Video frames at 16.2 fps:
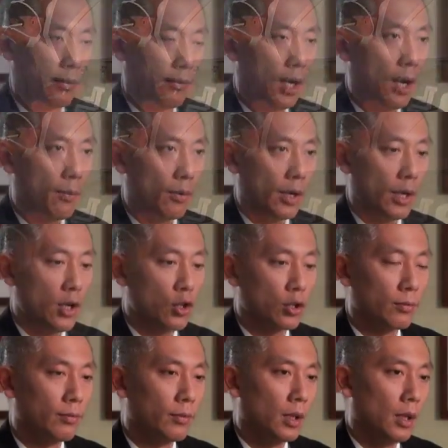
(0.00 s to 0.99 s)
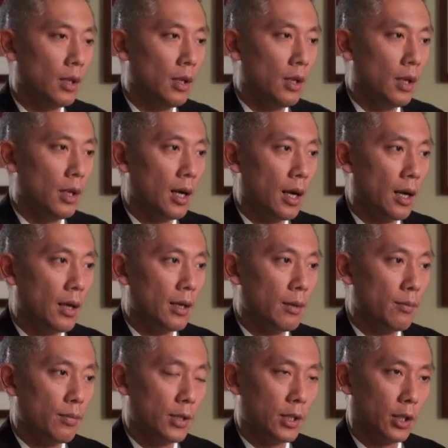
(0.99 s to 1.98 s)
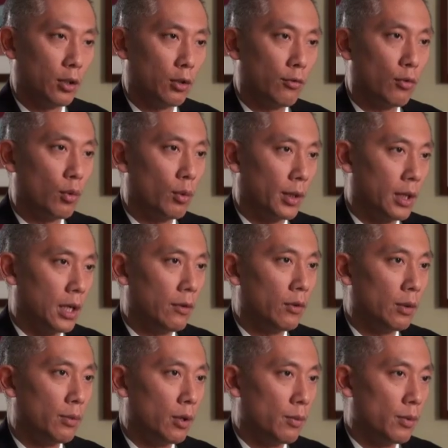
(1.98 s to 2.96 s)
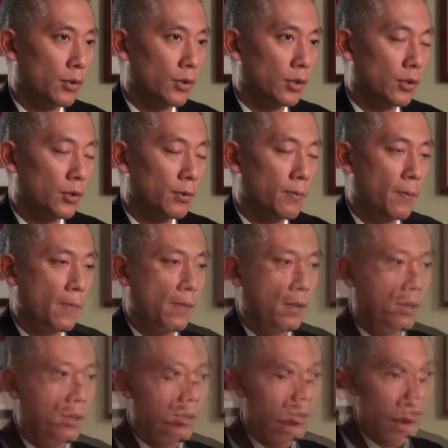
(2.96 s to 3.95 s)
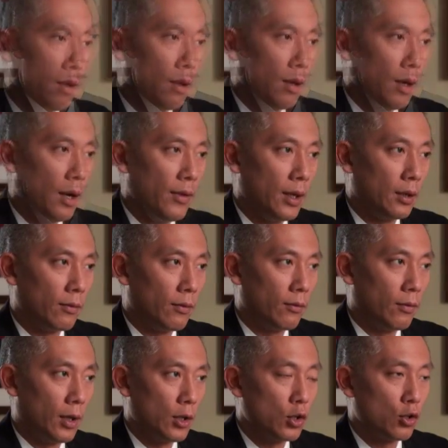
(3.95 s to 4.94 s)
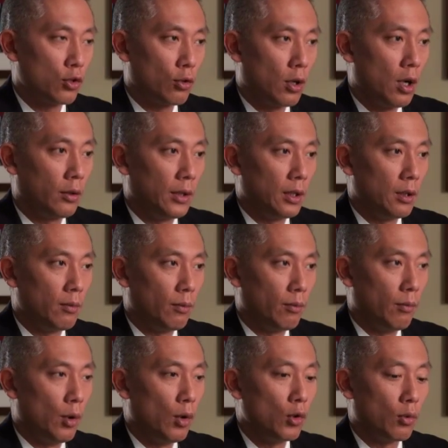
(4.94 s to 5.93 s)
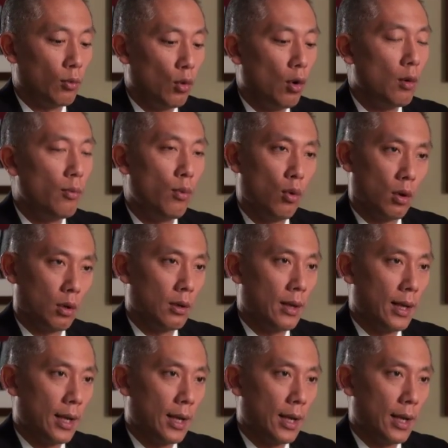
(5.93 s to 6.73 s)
of operation, in particular for recovery purposes. I think very strongly the more important